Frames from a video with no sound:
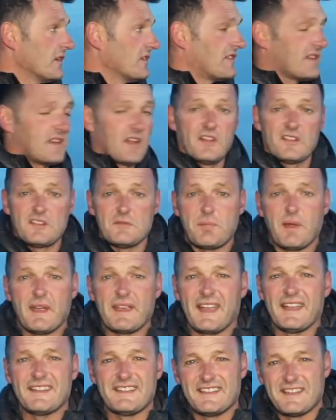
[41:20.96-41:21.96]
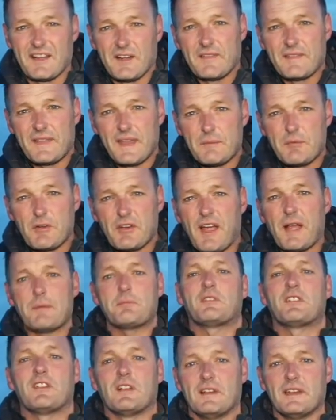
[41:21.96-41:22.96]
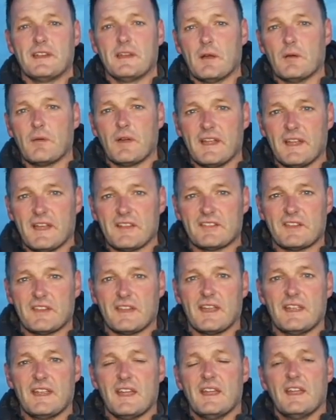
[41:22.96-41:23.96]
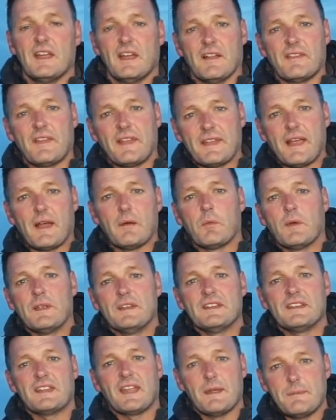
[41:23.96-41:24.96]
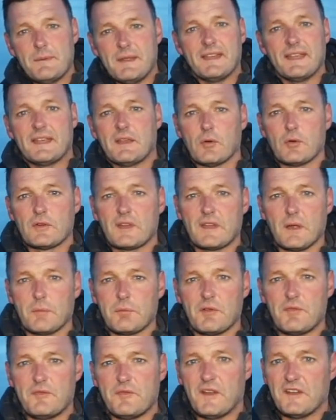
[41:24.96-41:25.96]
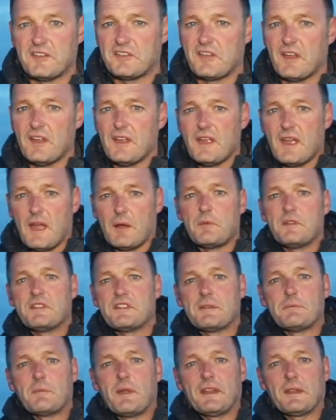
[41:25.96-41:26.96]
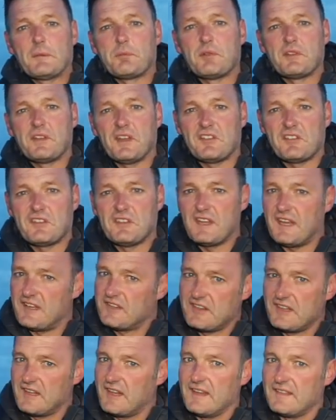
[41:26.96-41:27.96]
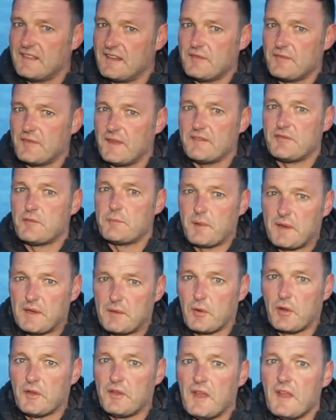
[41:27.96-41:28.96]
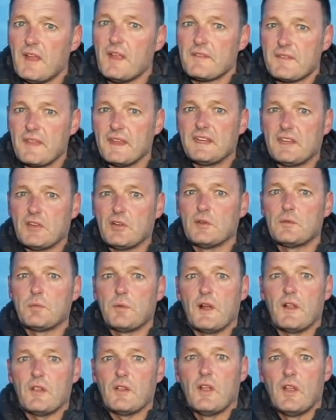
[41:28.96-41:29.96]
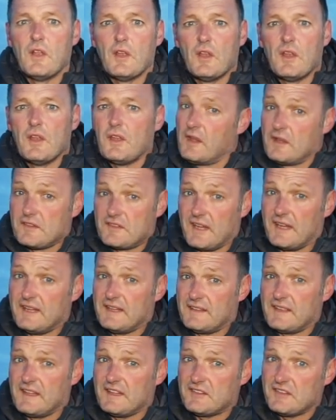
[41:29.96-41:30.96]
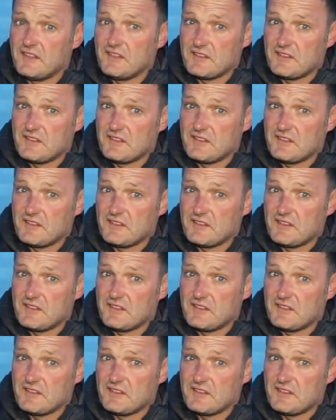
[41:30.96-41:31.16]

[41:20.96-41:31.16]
It's the guys in Peg 89. They were absolutely nowhere yesterday. And then that wind came in, they caught a couple of fish. And we did make the prediction yesterday that if they have a big one, they could well take this